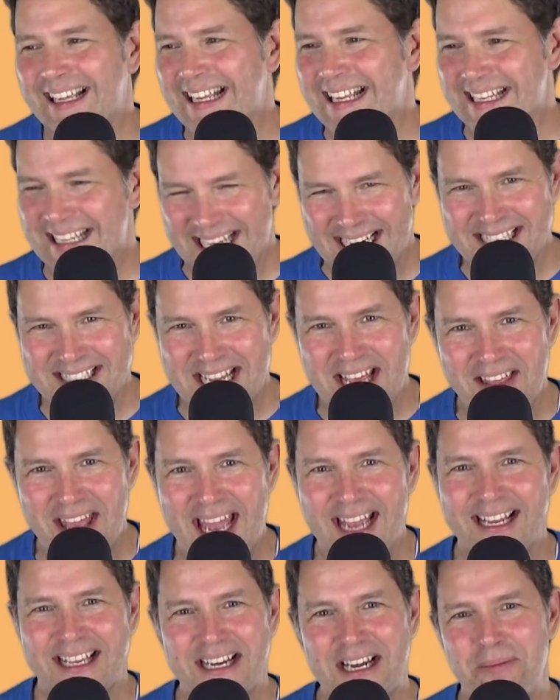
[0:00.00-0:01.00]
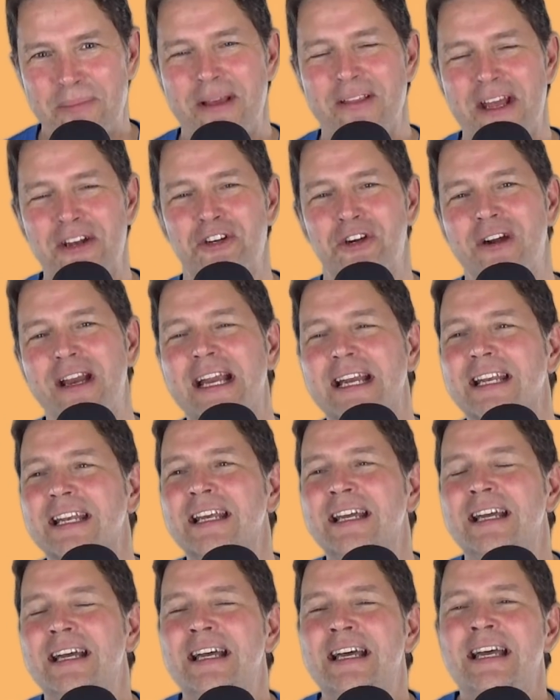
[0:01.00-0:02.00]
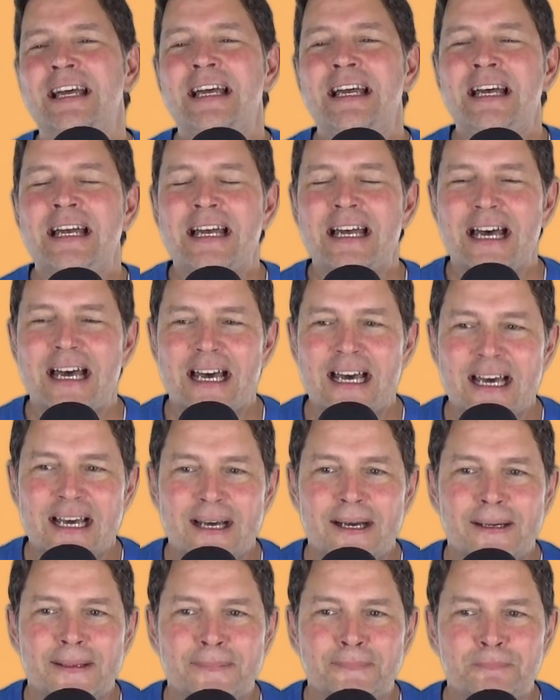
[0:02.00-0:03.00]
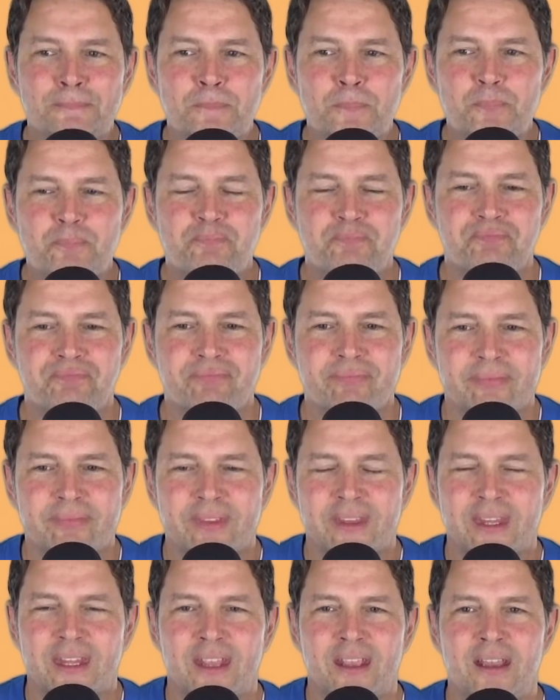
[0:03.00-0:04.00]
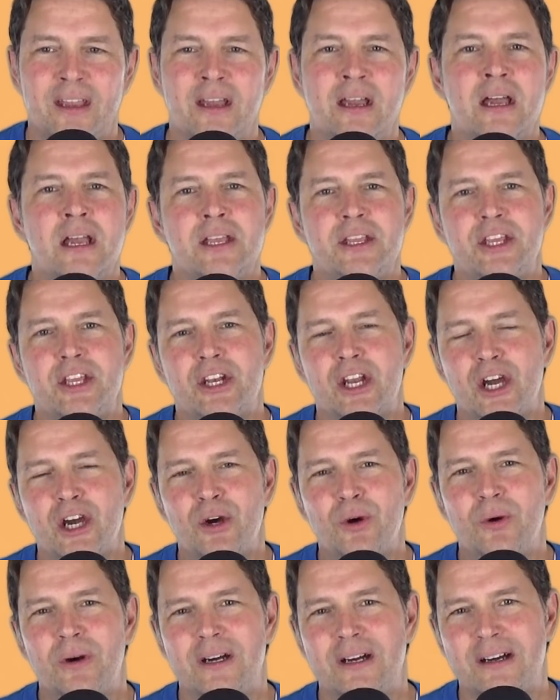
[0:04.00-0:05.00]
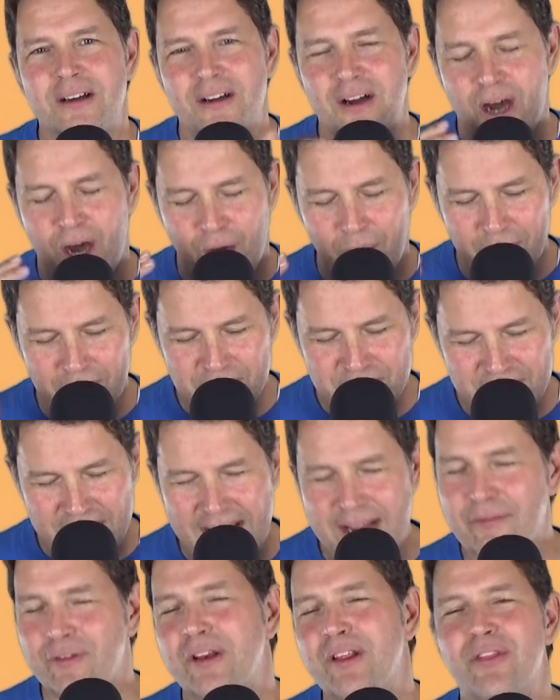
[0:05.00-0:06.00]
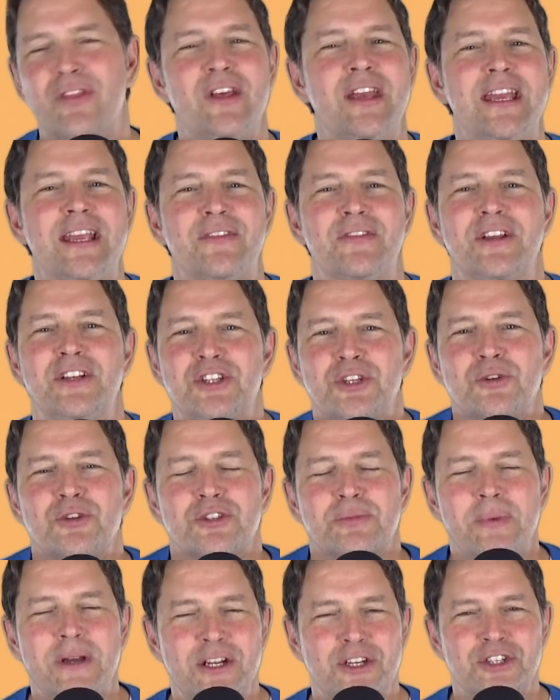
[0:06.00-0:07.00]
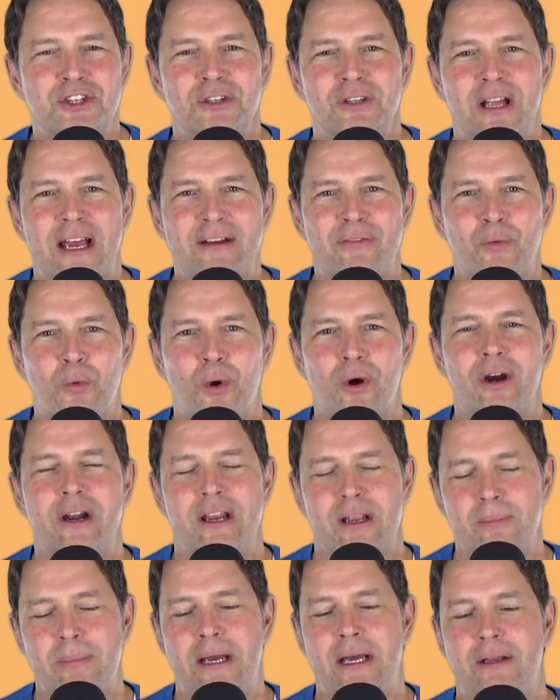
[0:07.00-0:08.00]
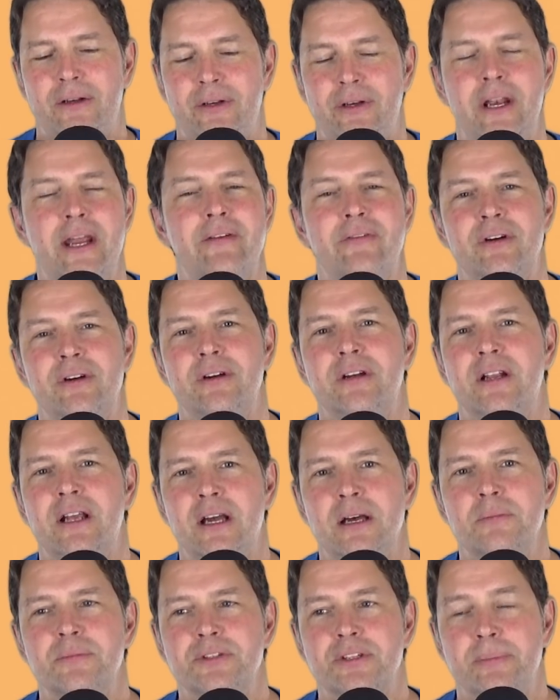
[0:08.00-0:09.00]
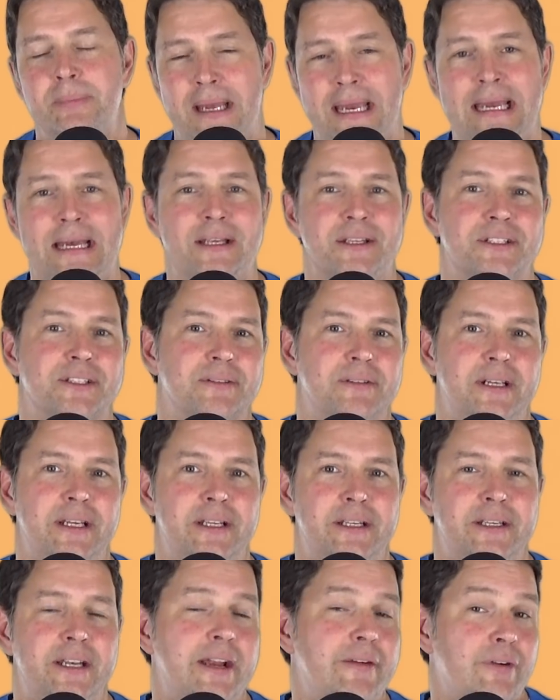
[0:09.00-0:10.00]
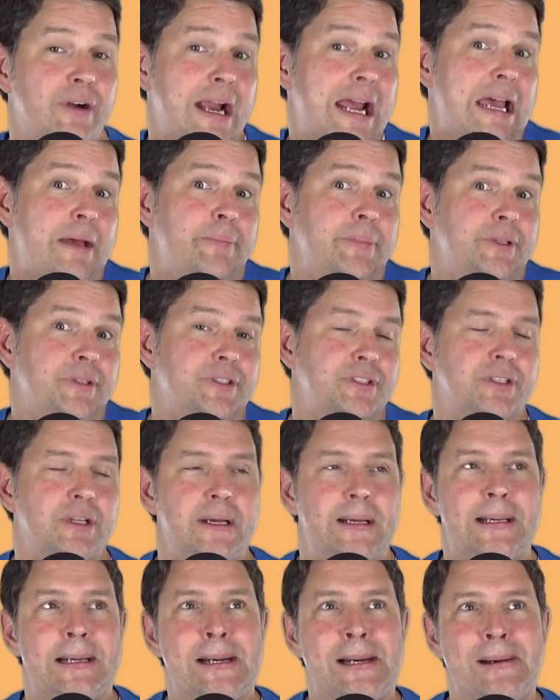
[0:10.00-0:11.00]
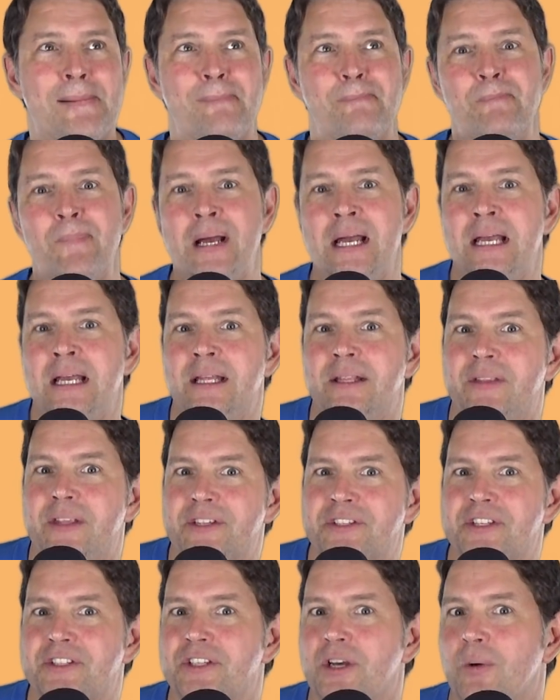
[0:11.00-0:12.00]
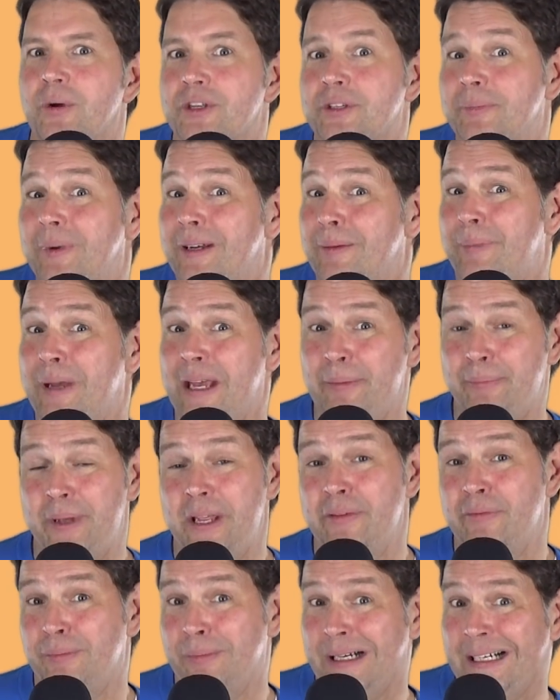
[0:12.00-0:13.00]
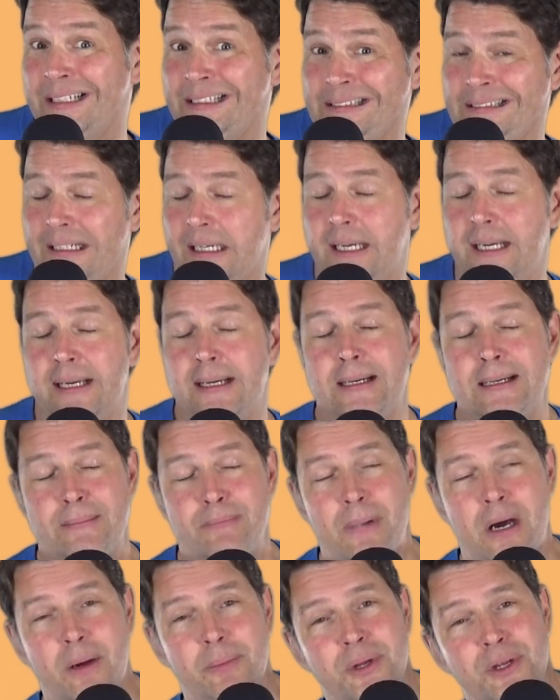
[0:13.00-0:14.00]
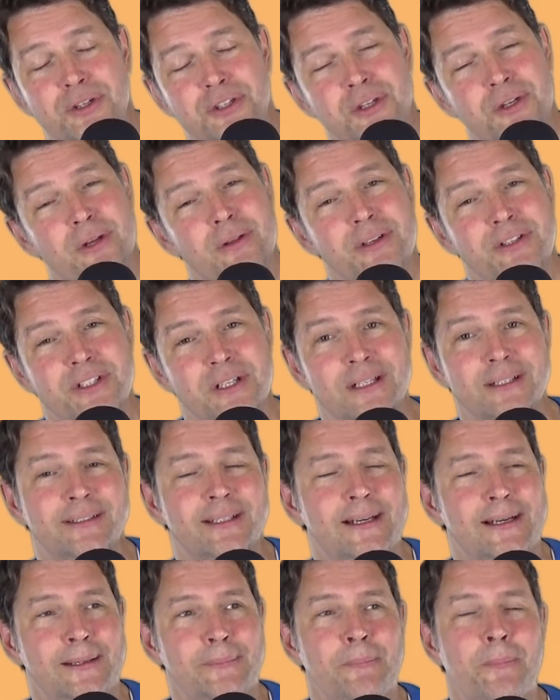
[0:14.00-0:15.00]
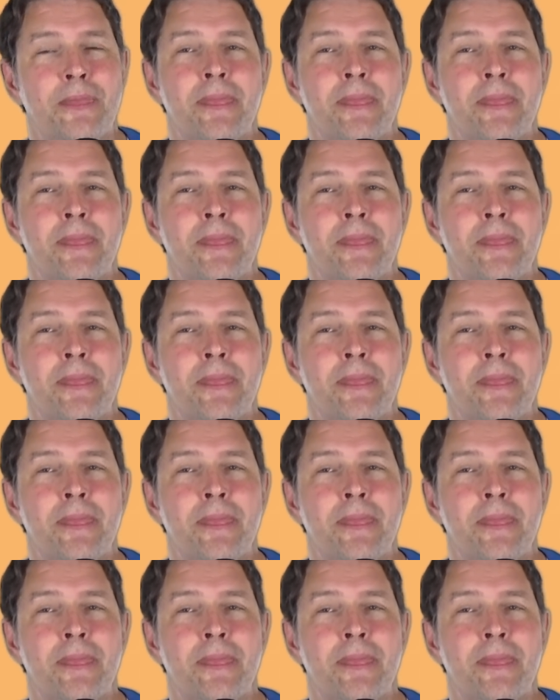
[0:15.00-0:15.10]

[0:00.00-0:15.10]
Can I say that? Can I be that direct? Um, you know, almost everything that you spend your life worrying about never comes to pass. It never happens. This has always been a pet peeve of mine. Mom used to do this all the time.